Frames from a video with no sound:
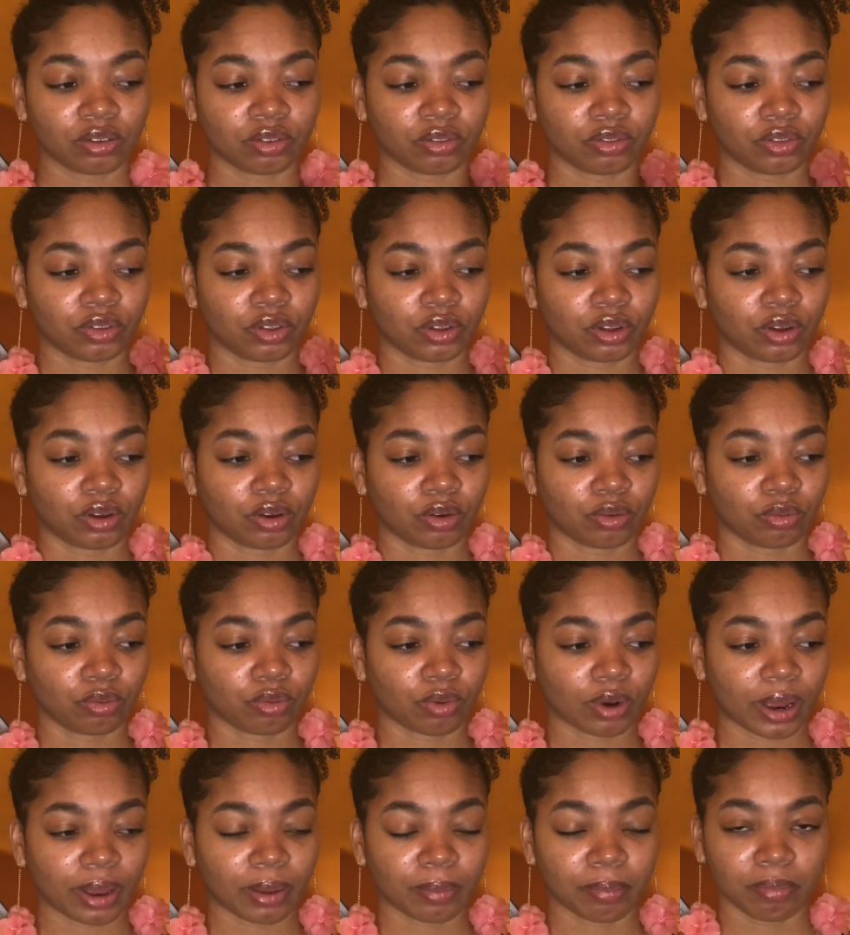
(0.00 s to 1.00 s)
the
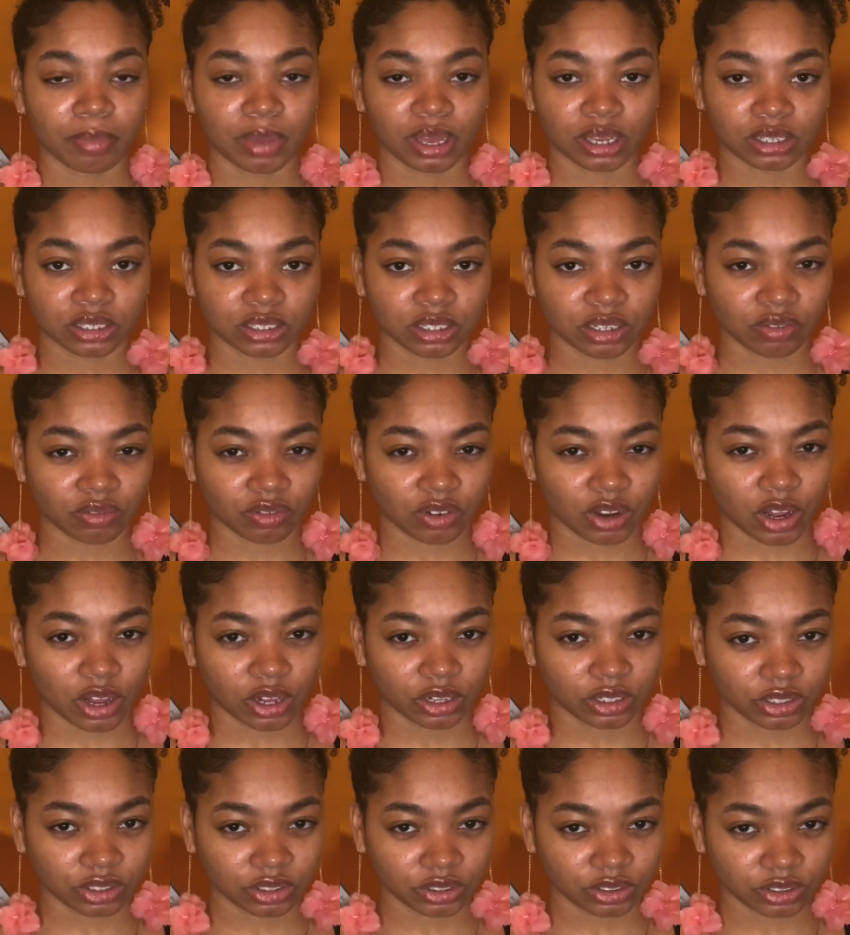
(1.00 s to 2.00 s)
right mix of
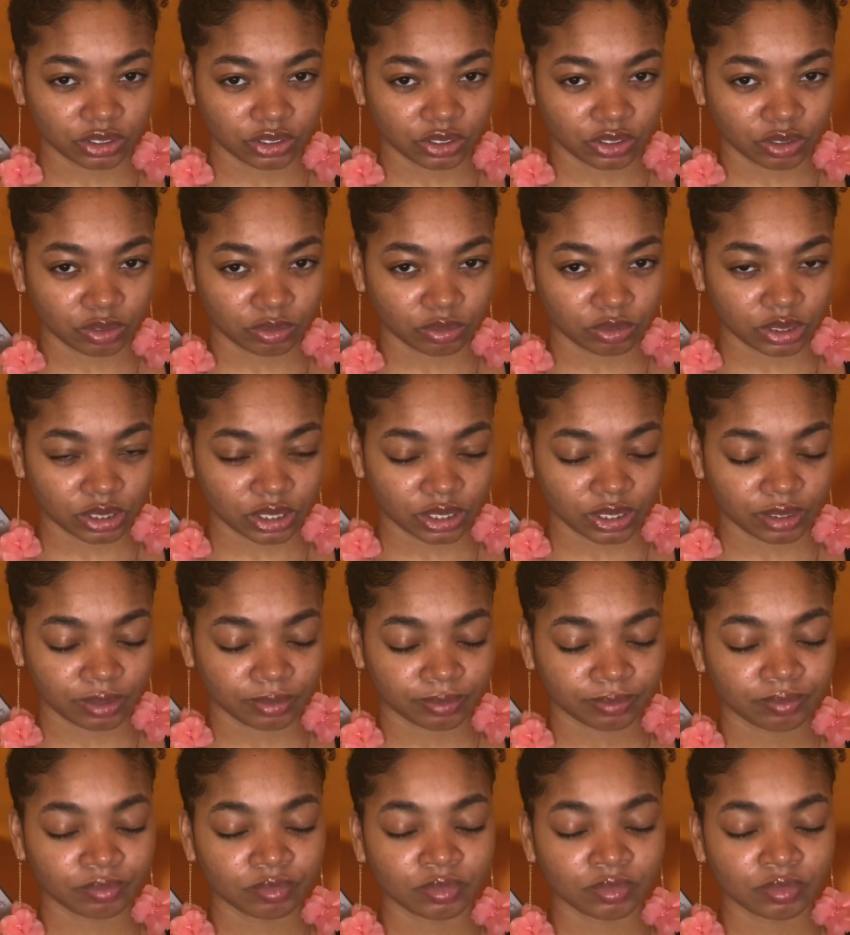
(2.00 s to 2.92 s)
colors, you know what I'm saying?